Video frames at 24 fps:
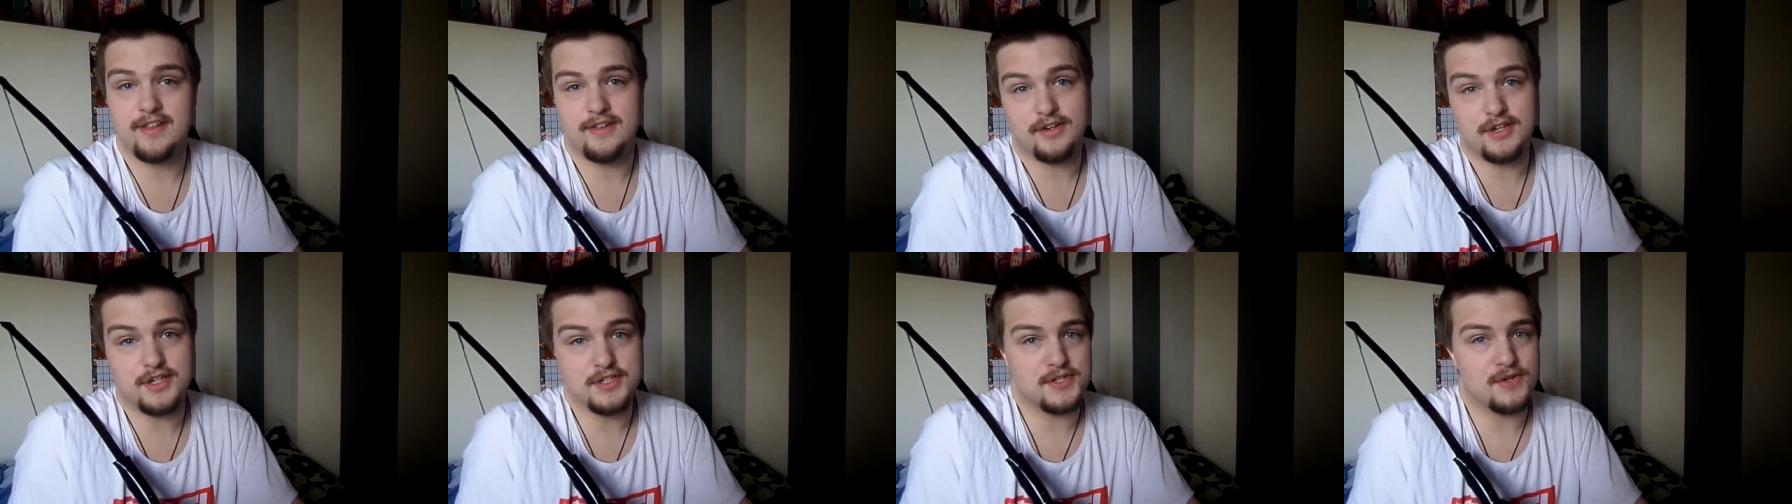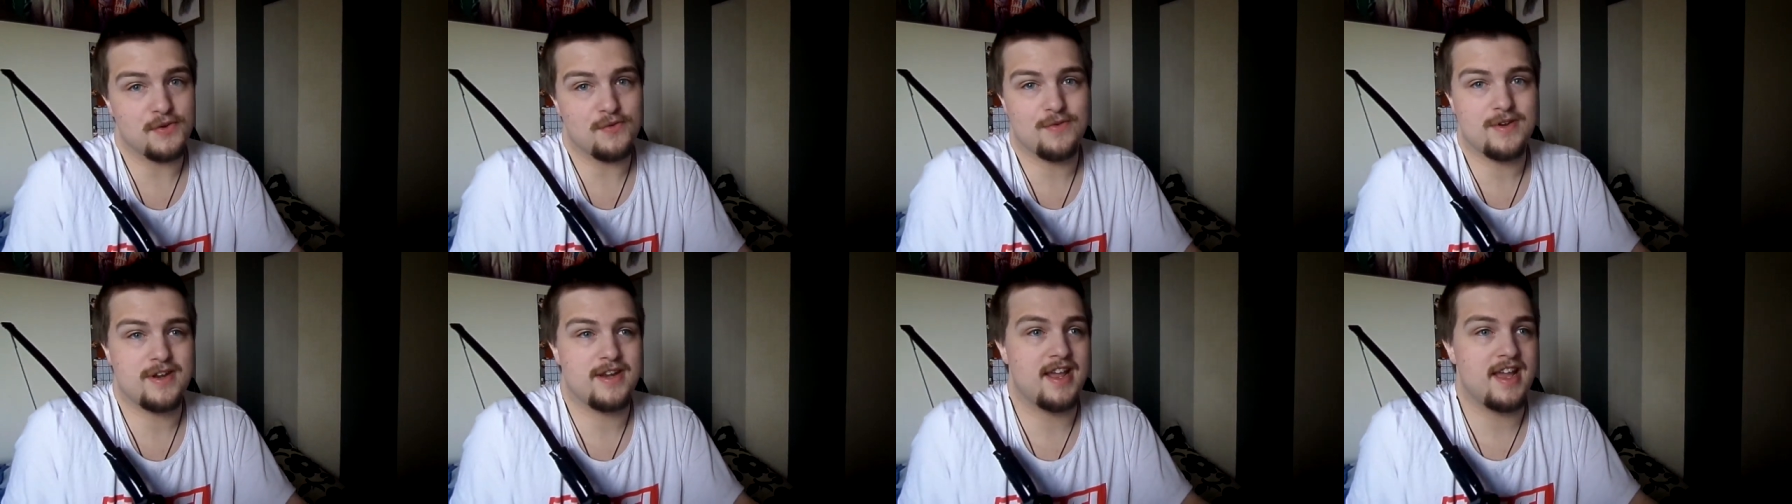also
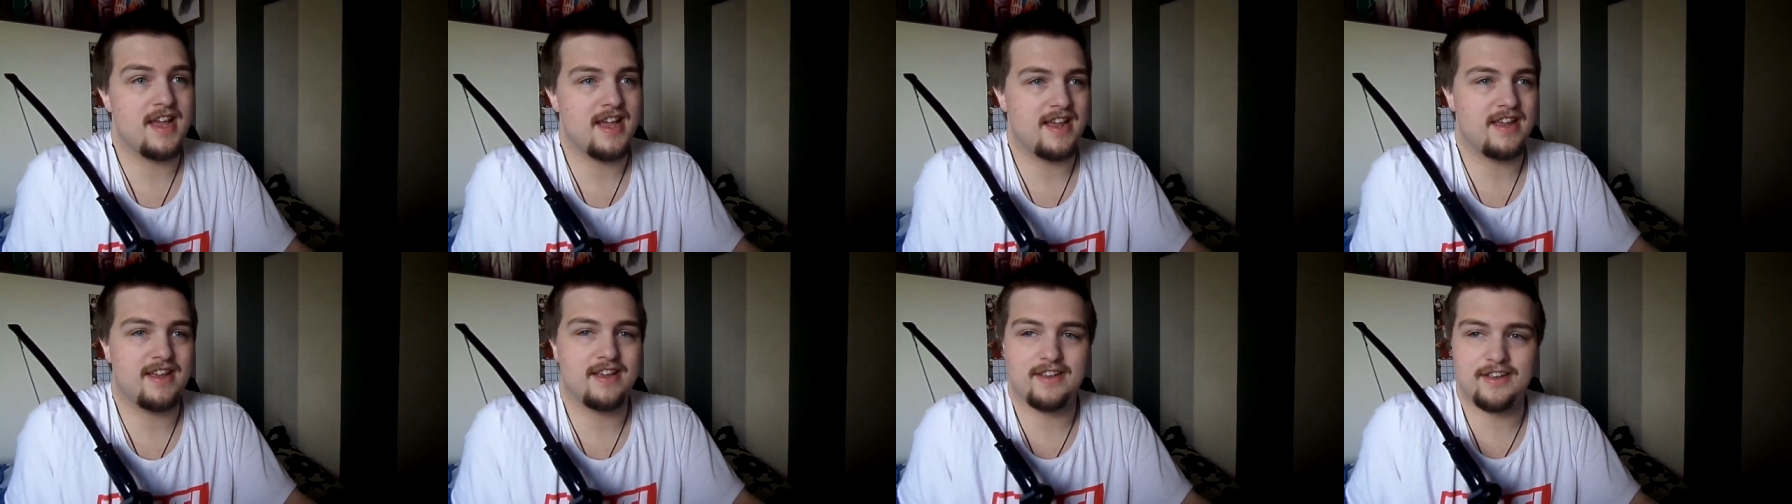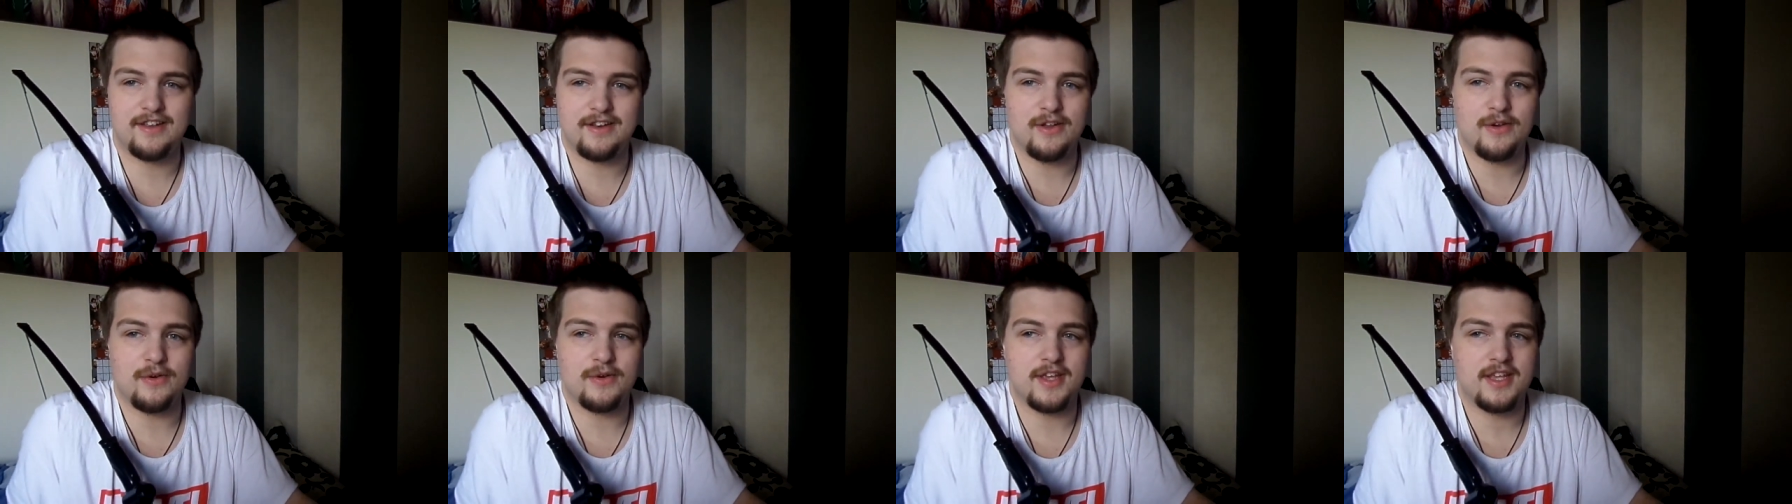Renee, you
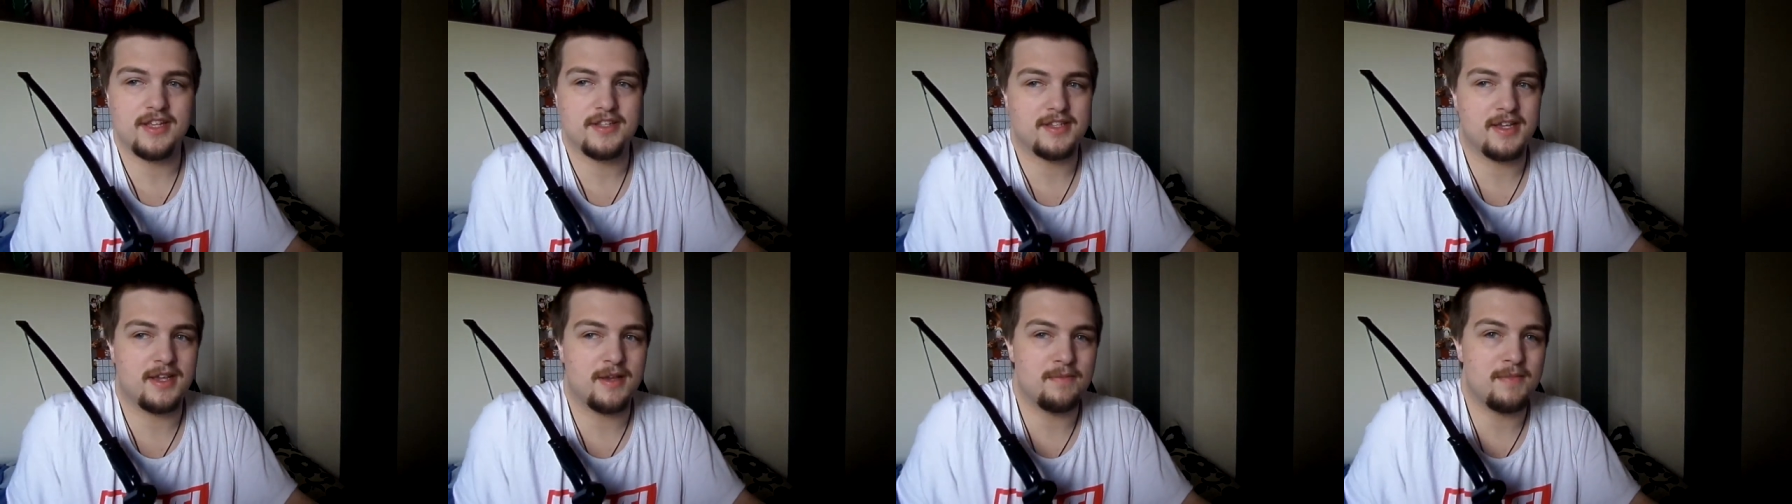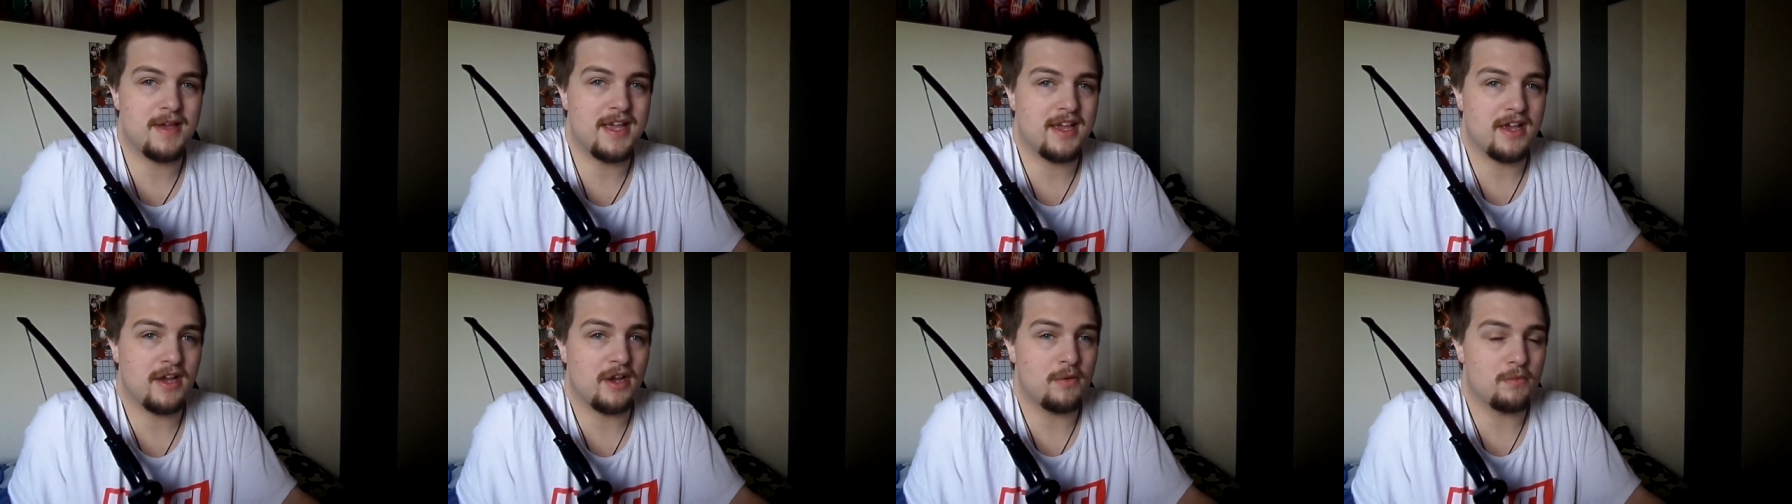know, kissing and
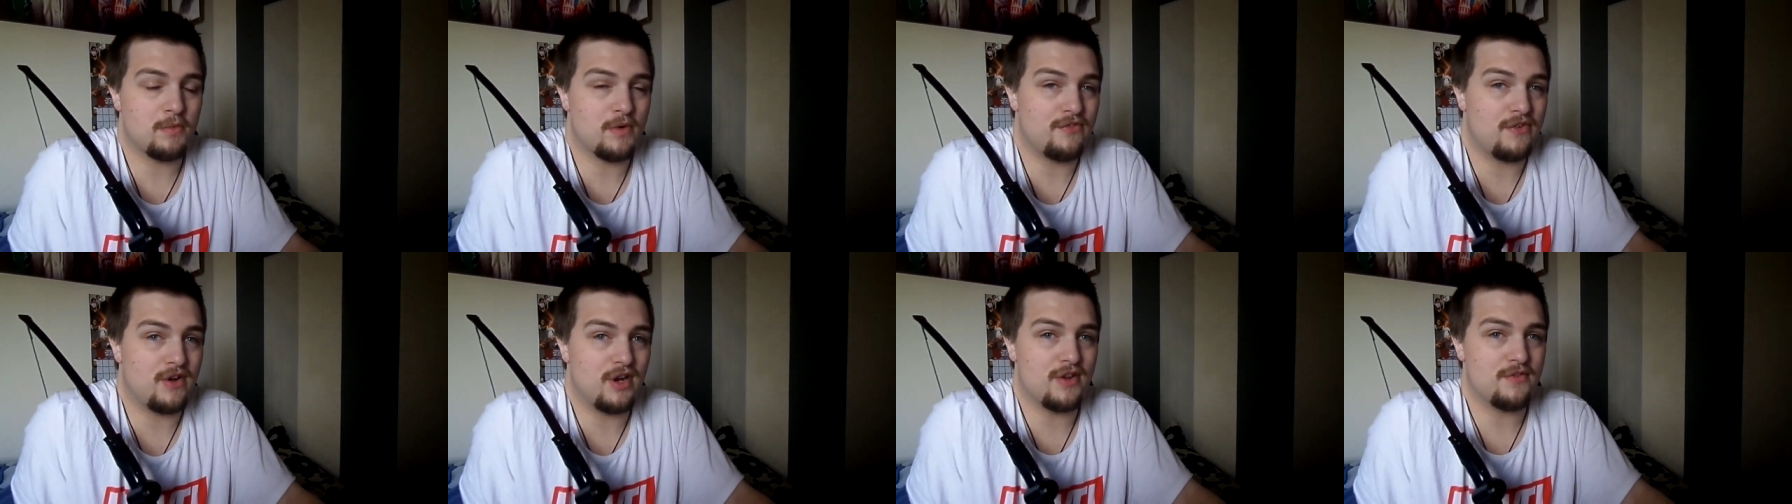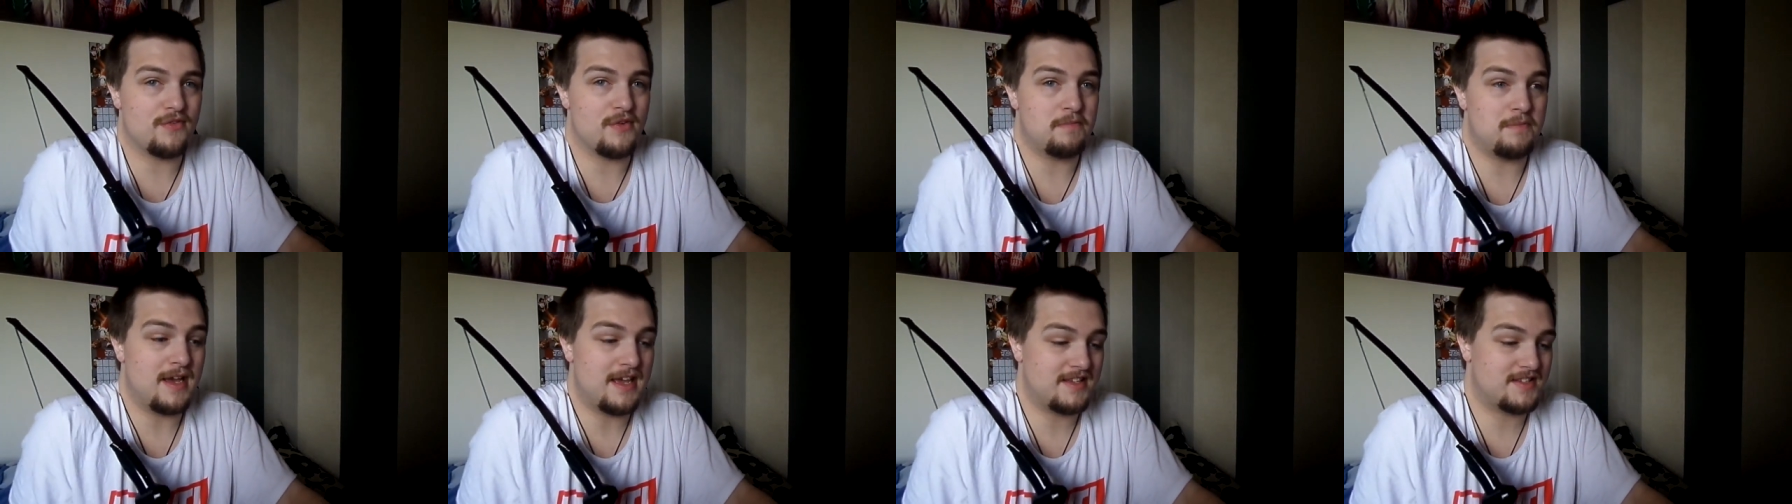making up with
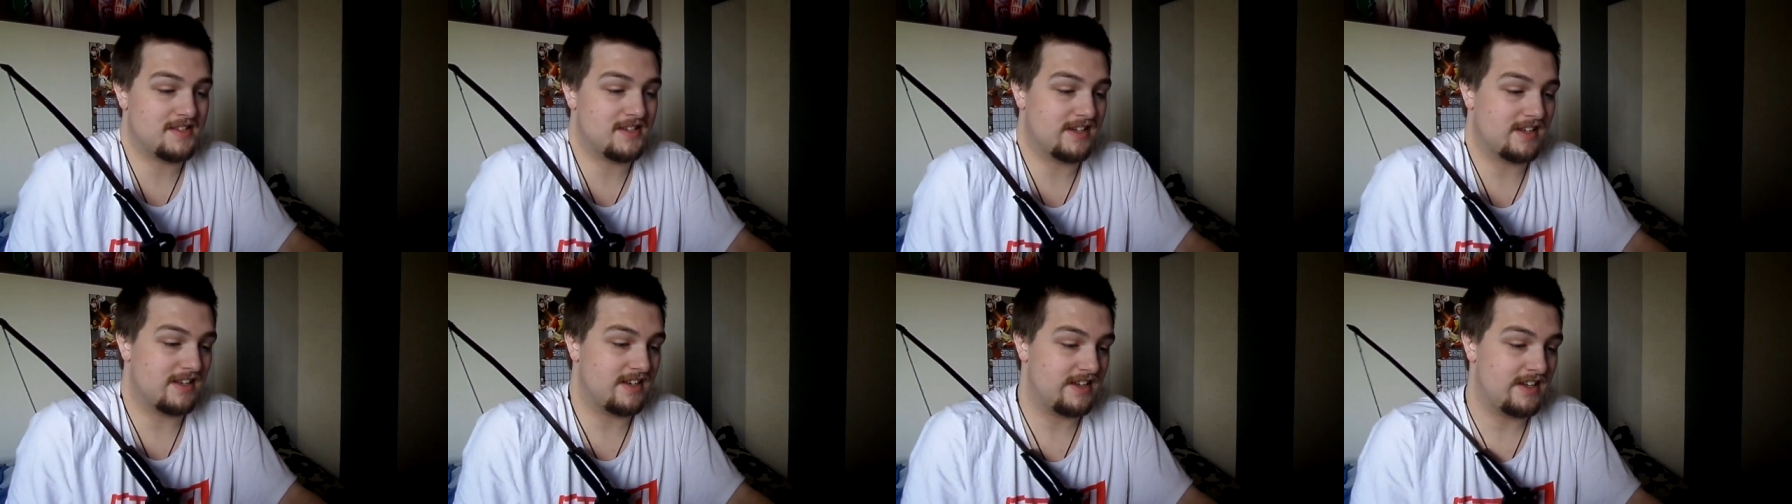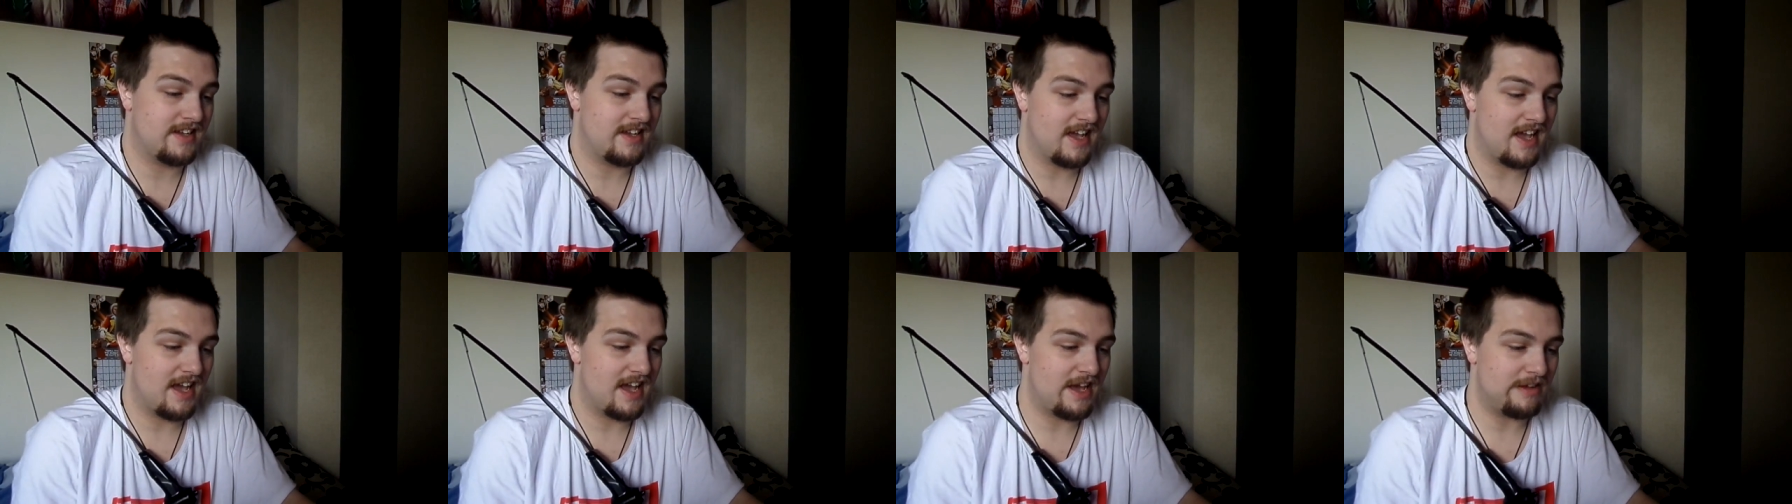Oliver, basically.
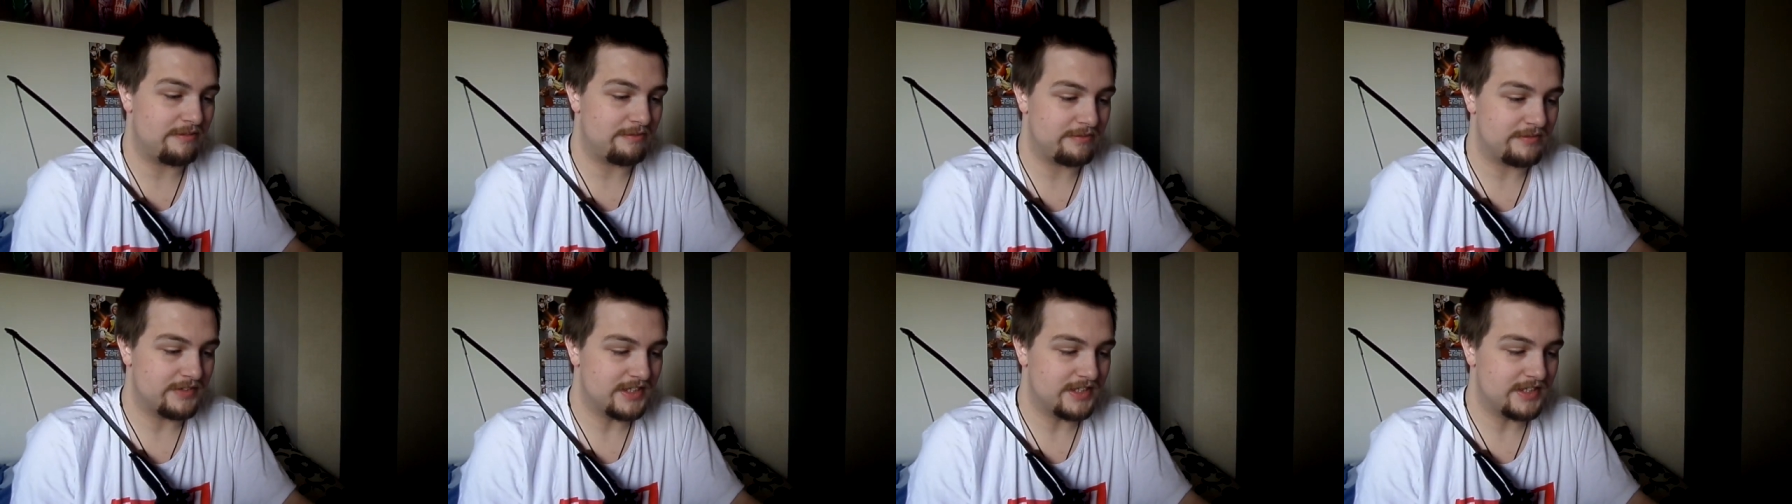Um